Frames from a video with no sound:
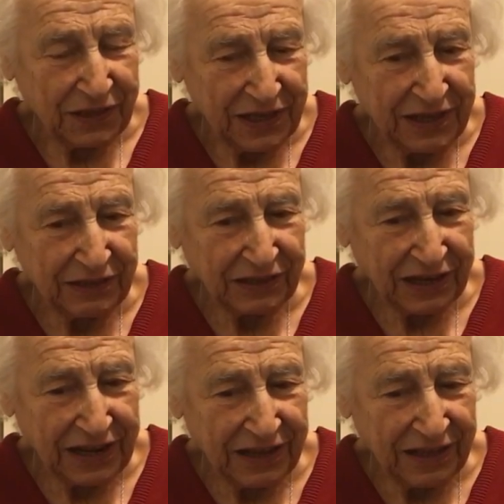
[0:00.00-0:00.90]
he and
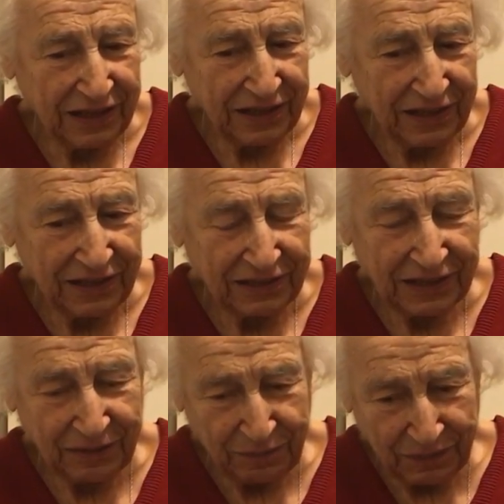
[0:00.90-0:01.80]

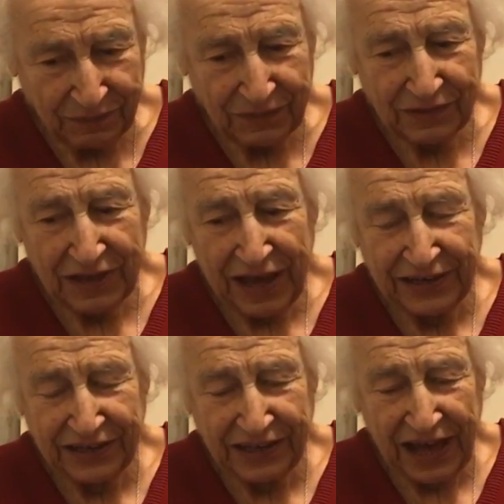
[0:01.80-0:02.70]
the
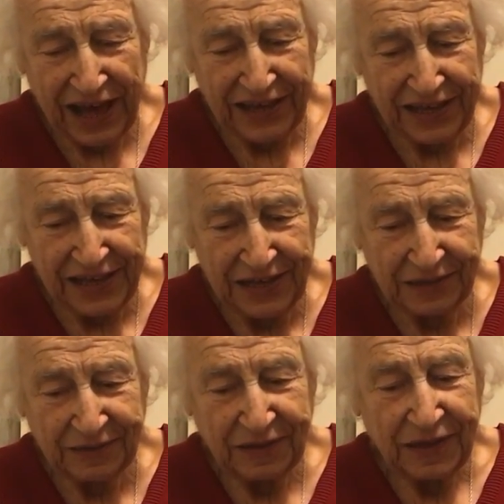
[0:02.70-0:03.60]
other guy,
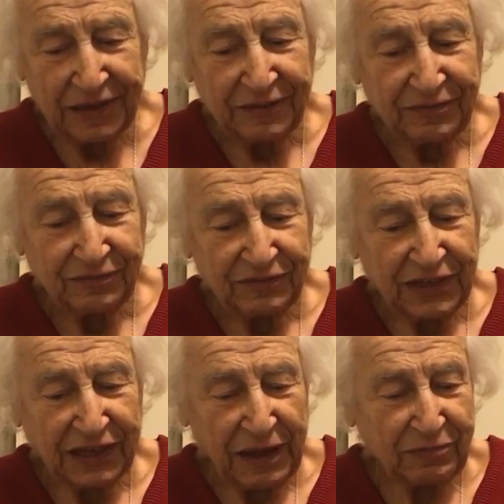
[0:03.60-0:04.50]

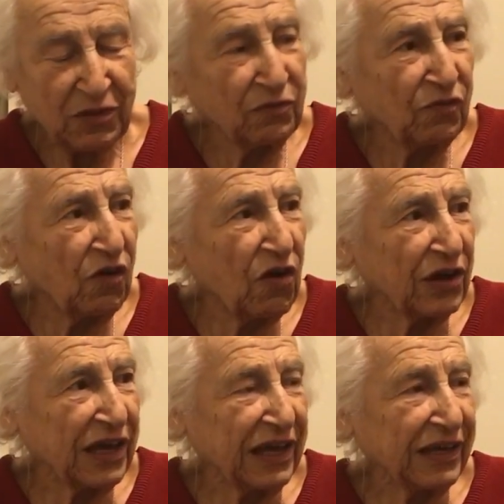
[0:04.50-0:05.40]
they kept on
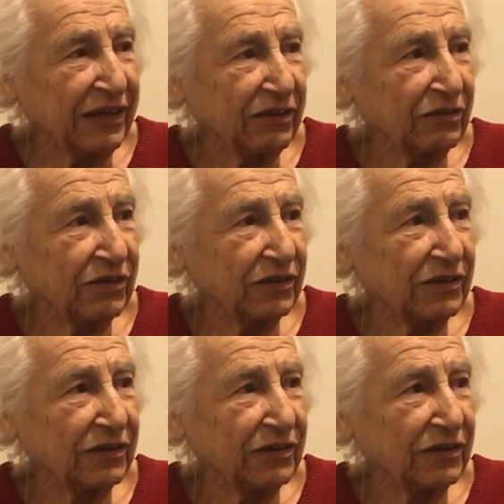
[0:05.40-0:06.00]
walking.